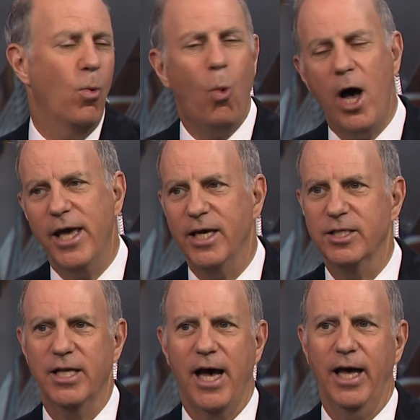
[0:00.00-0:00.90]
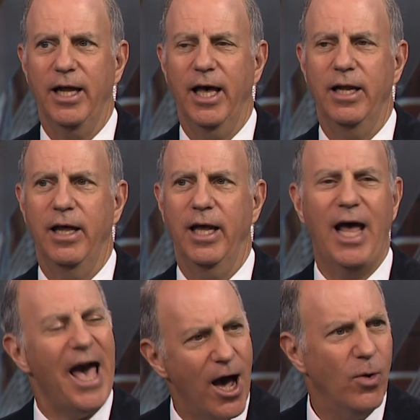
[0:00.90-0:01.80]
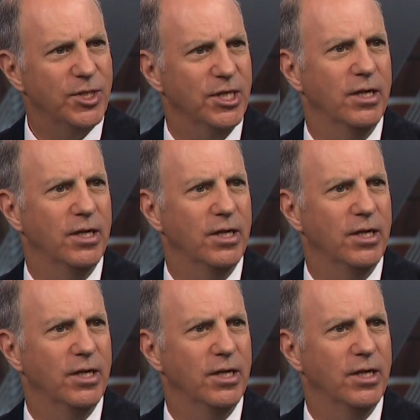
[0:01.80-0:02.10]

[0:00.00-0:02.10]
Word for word: Why is that, and, and how is